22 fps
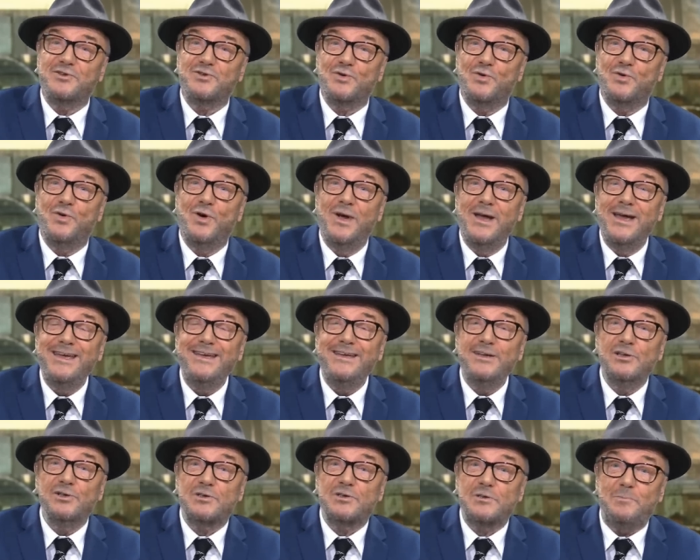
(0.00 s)
So
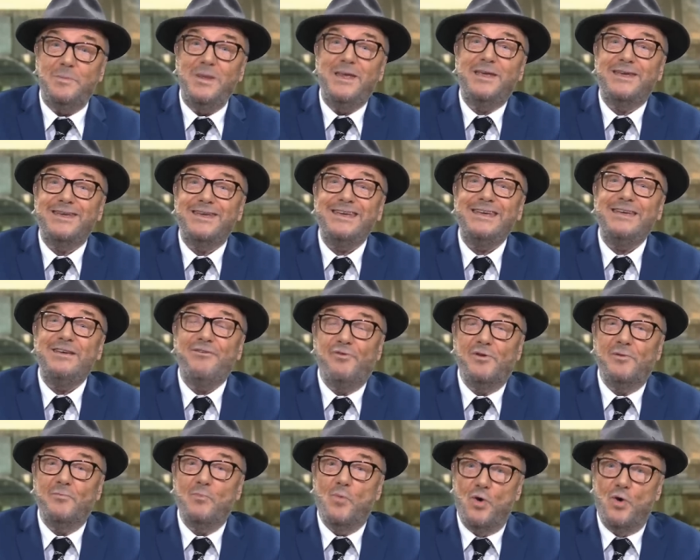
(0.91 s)
he'll speak
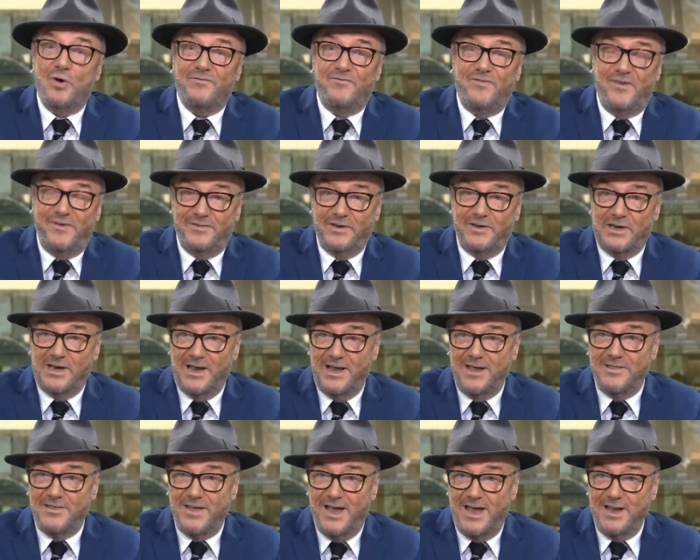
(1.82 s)
even more
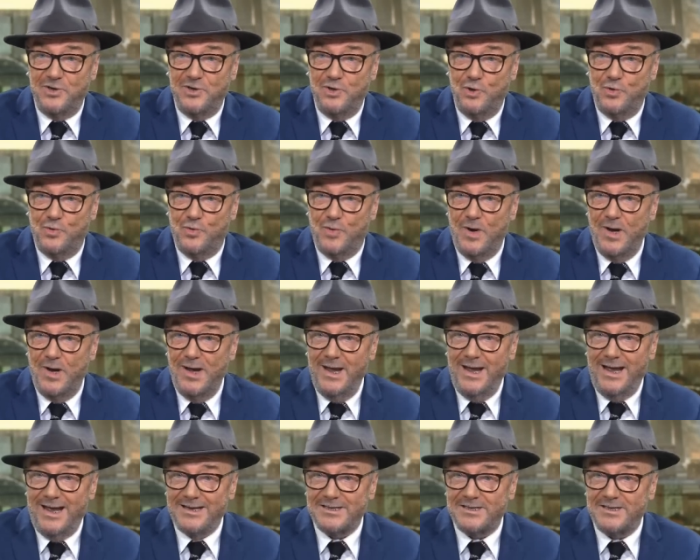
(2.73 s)
vividly than
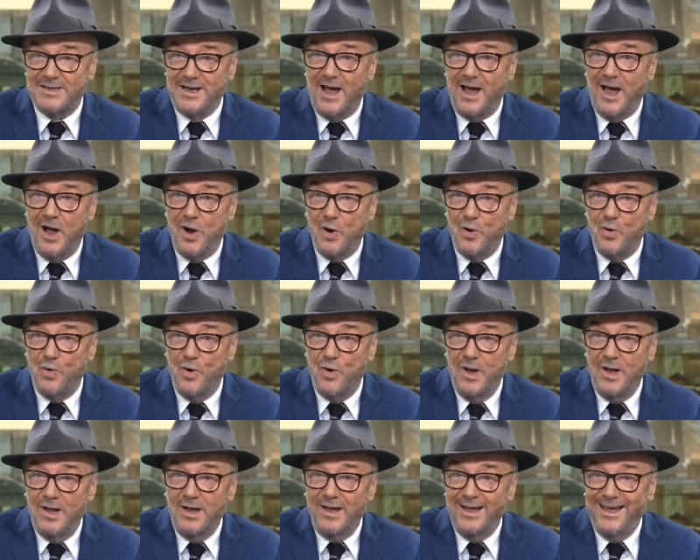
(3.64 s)
you as to how